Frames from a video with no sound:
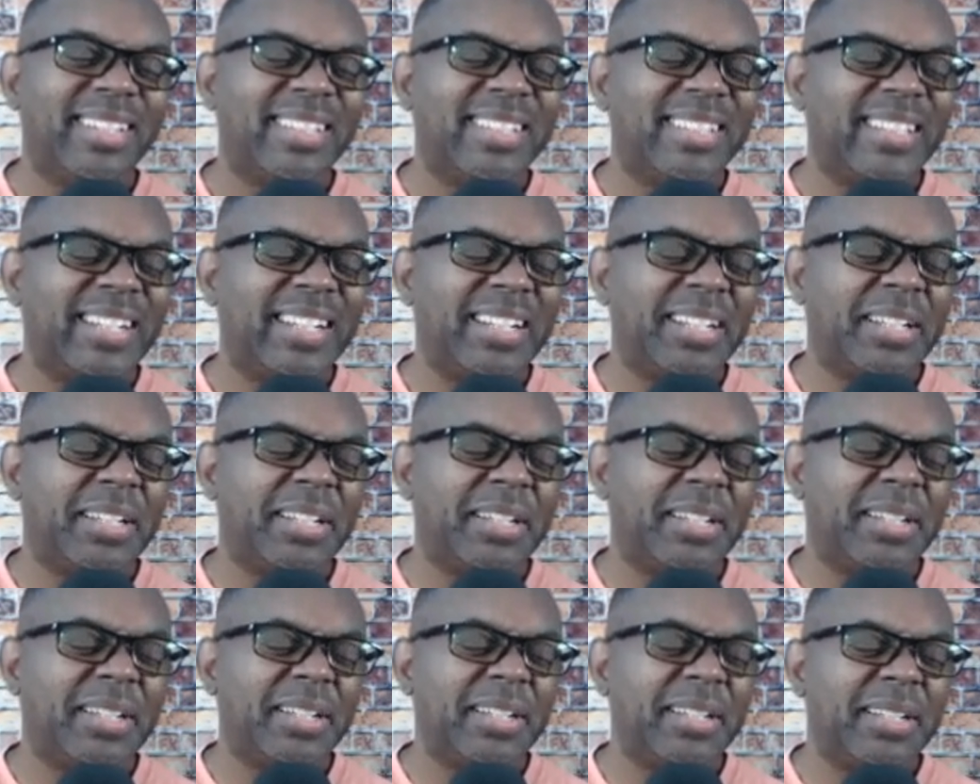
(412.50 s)

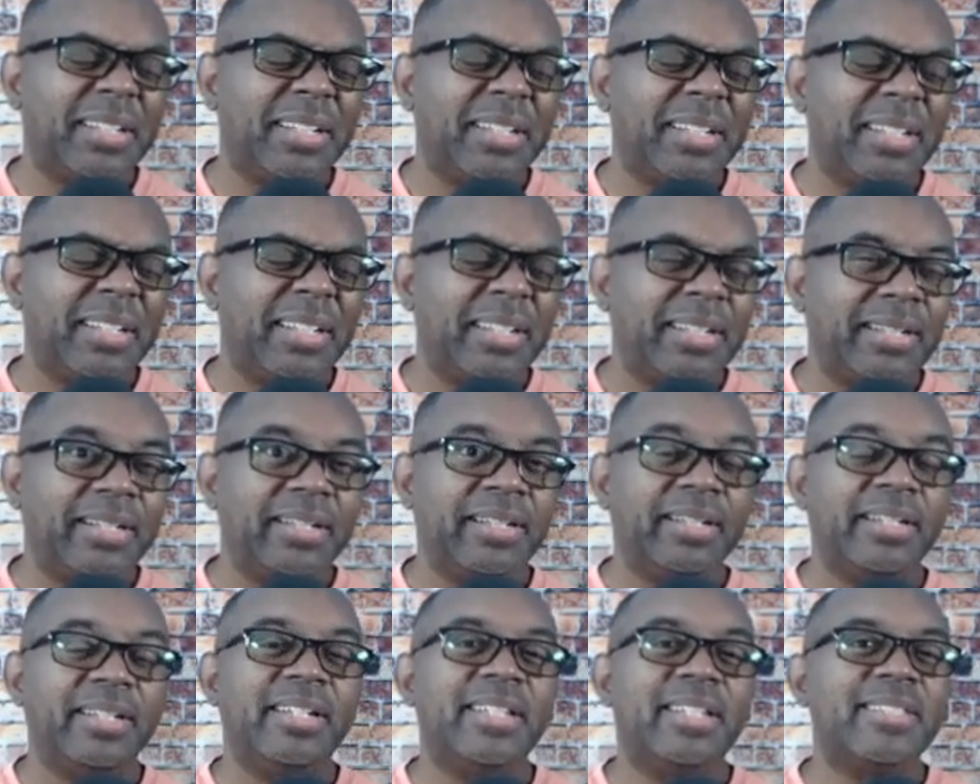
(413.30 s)
Oh,
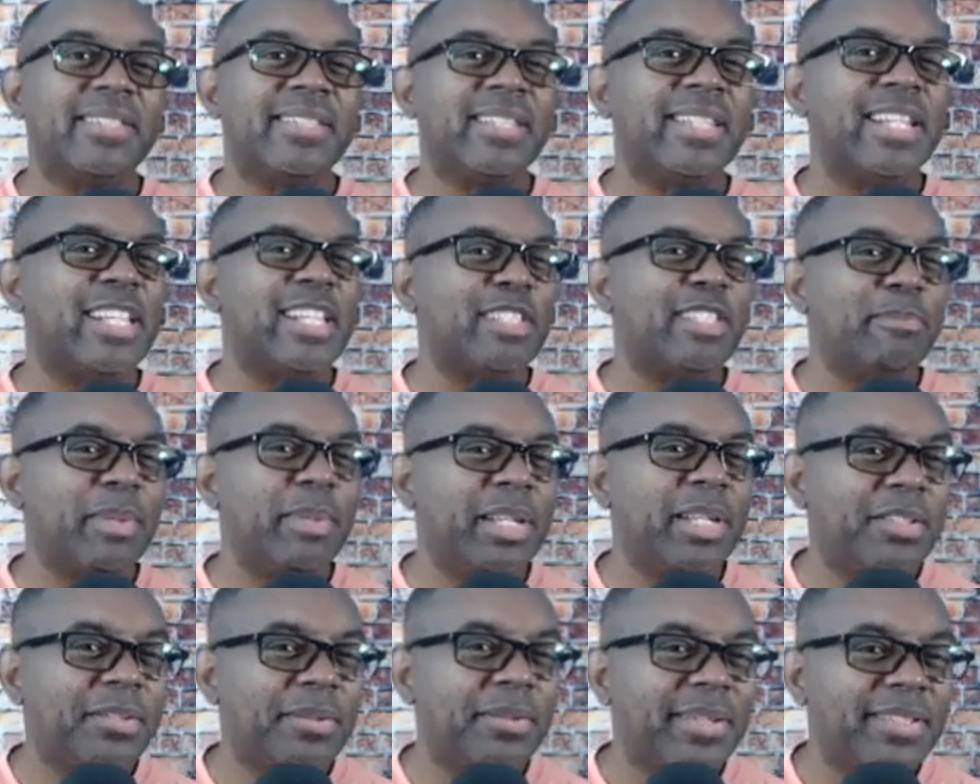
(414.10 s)
doesn't that
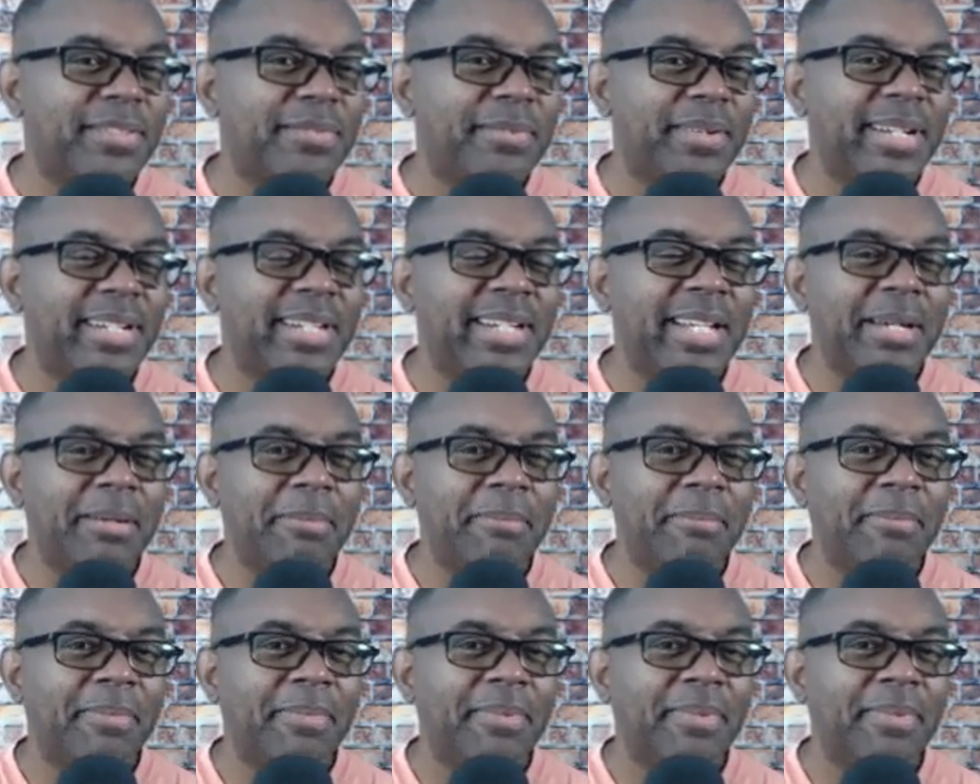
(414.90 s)
speak to us right now?